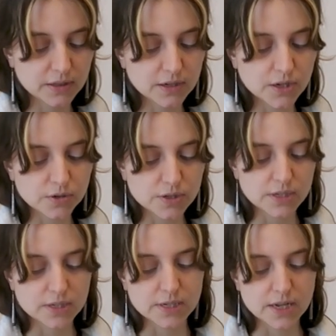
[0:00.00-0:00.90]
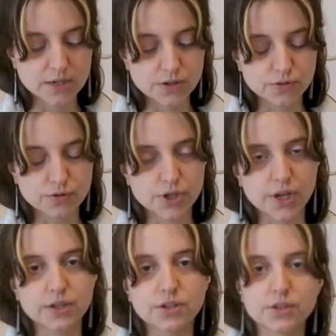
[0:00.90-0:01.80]
in the notes it said to
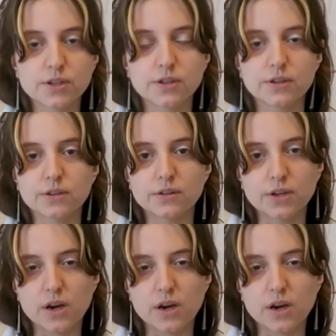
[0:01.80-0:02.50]
change the